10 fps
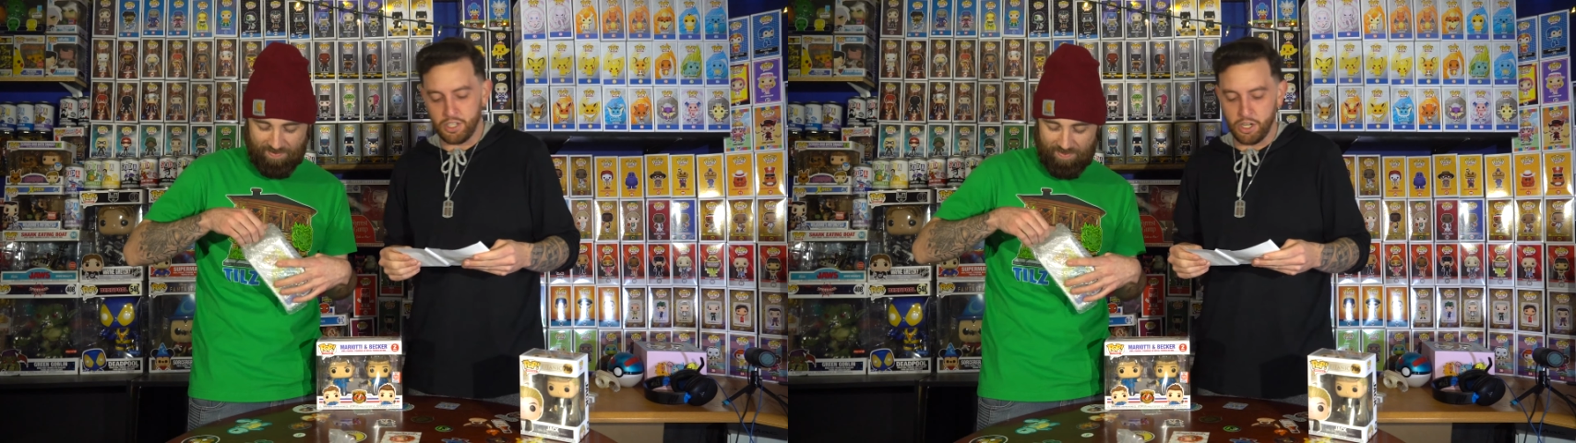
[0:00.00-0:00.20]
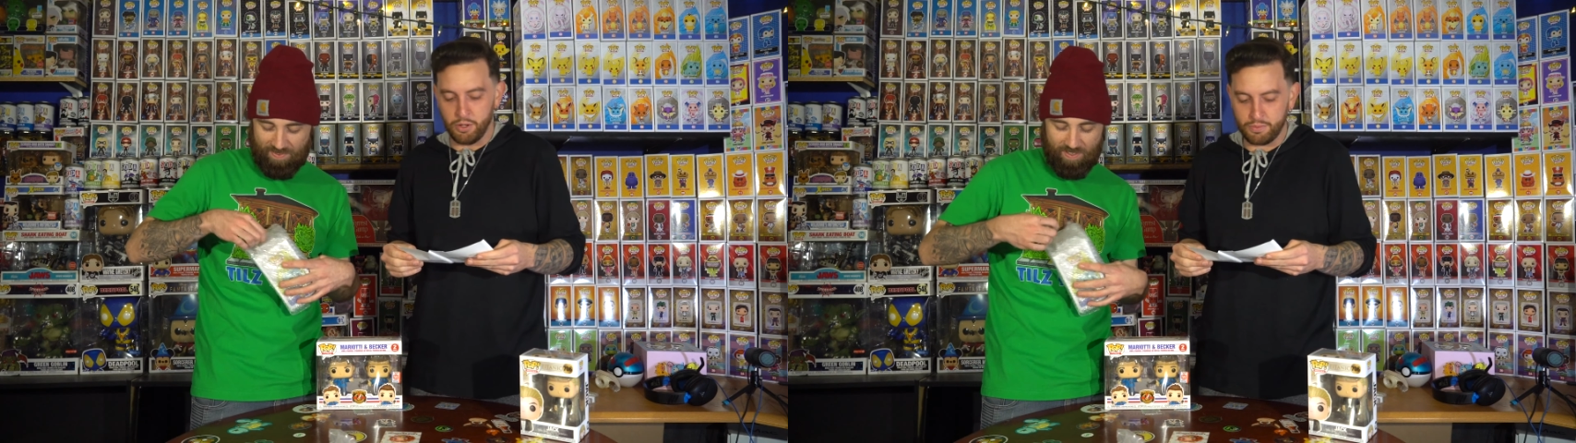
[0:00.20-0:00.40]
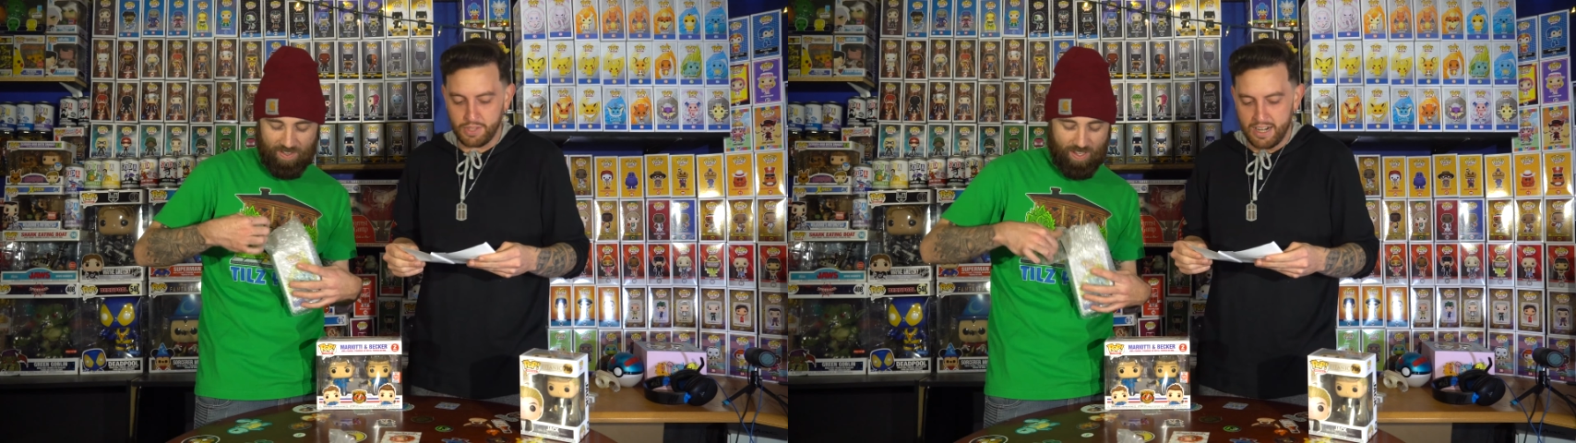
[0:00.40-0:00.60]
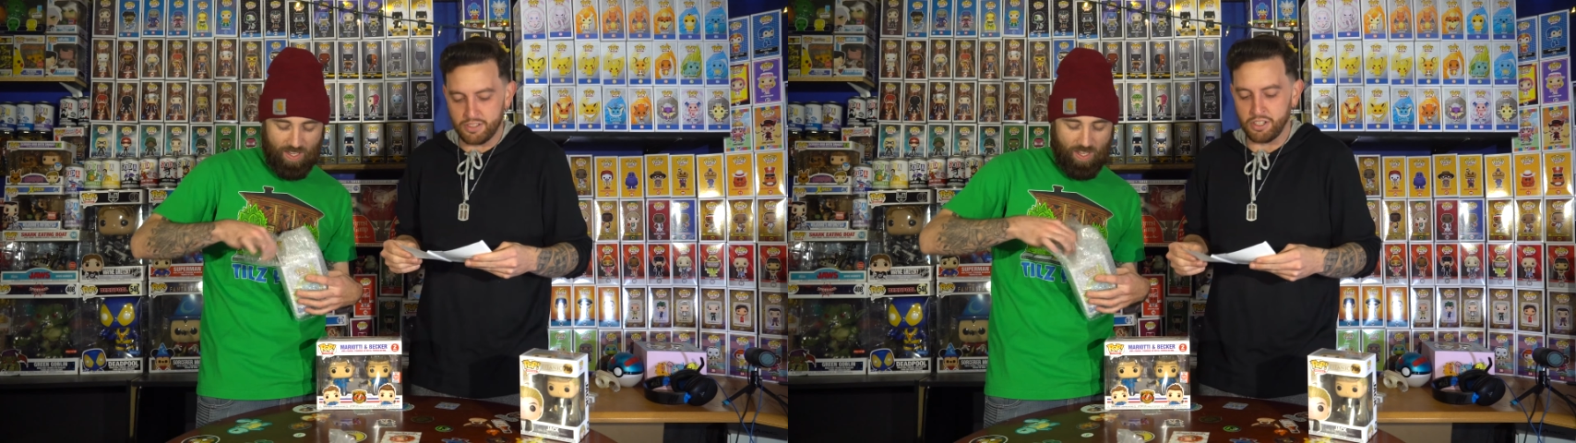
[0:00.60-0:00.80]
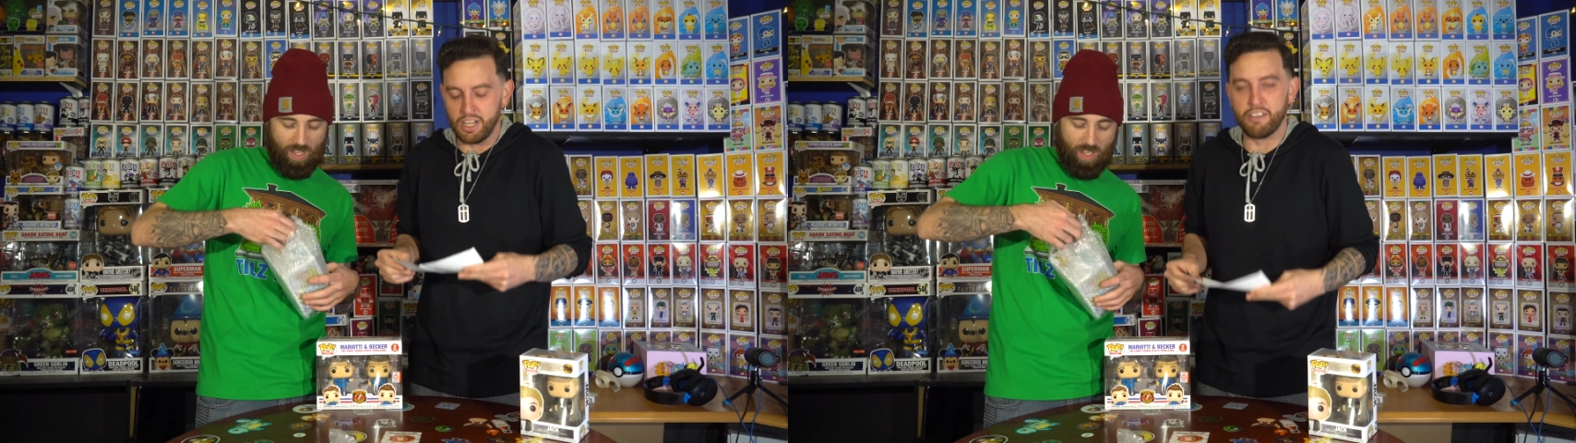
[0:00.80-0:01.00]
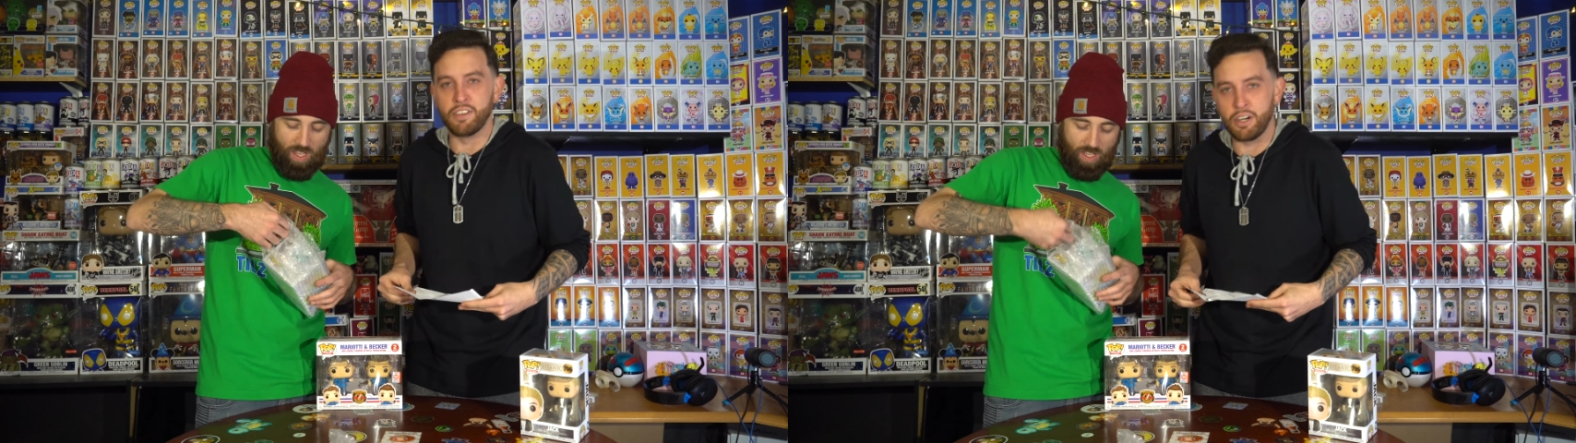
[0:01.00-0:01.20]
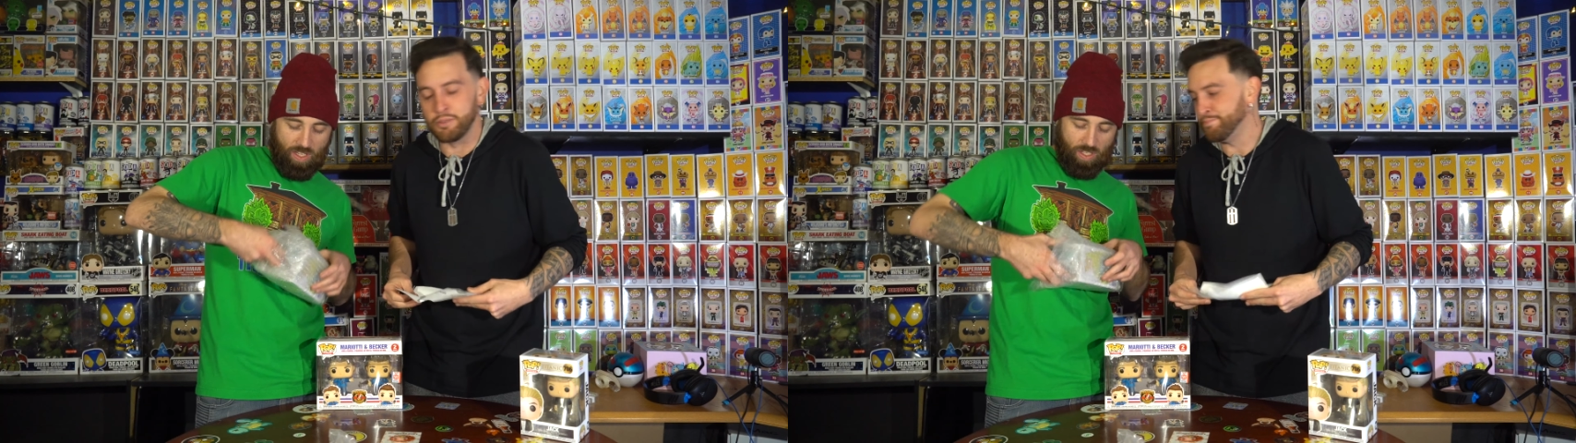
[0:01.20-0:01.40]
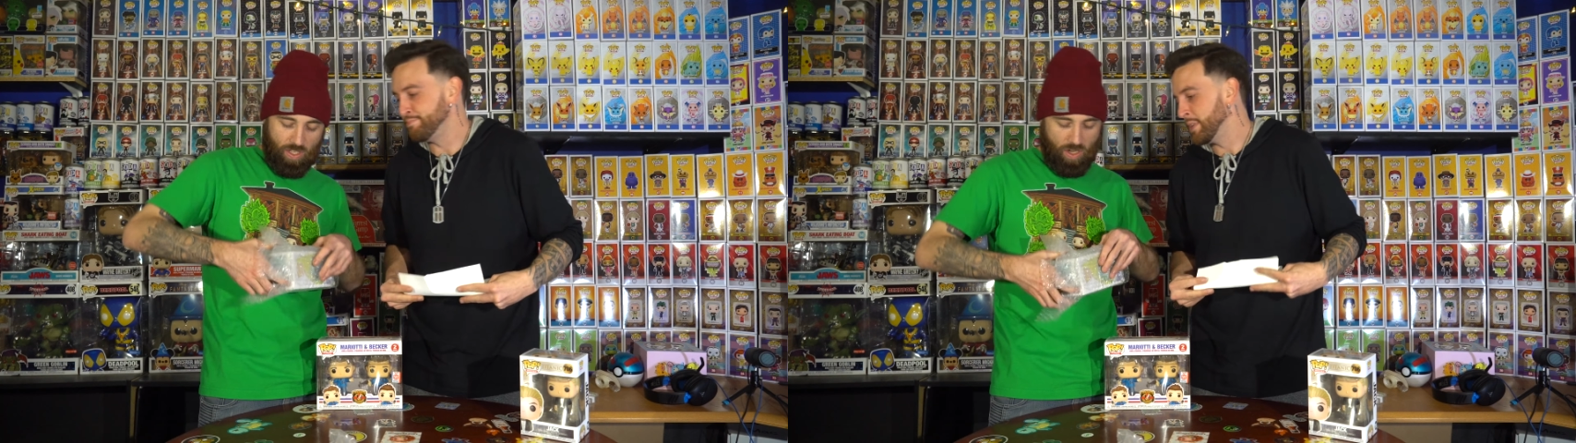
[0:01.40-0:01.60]
Speaker 1: you know, Dials of Love
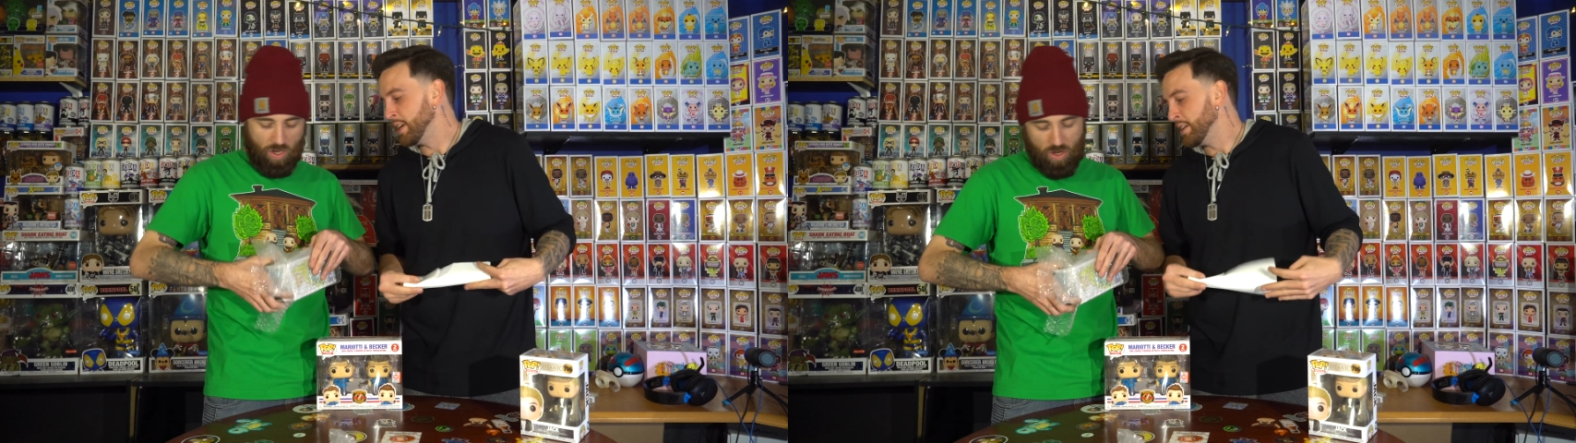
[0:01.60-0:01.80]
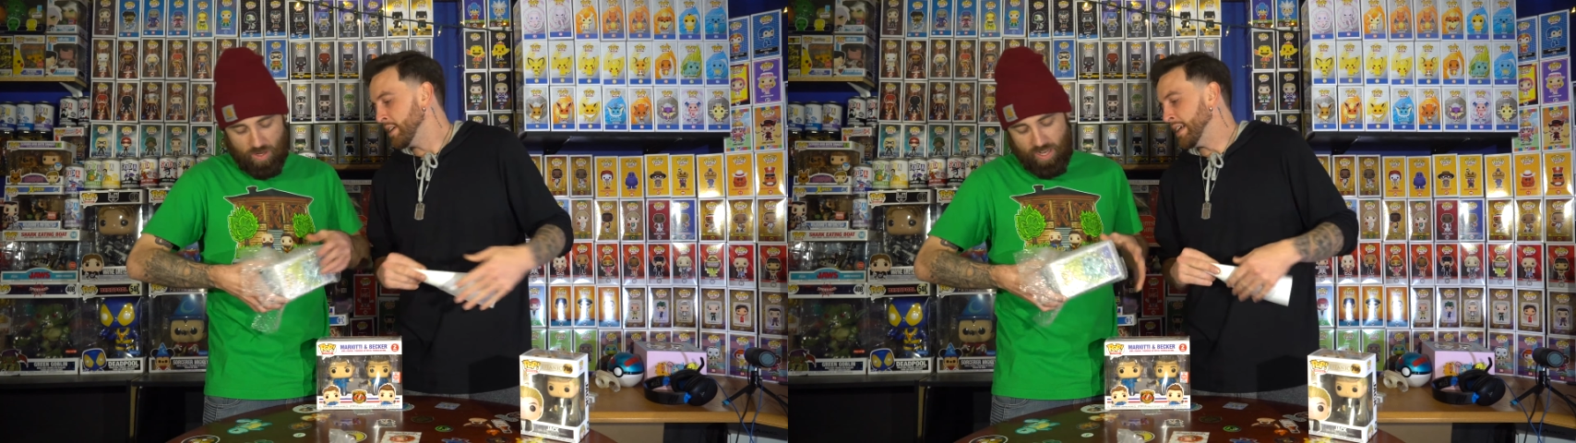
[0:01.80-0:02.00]
Note. Oh,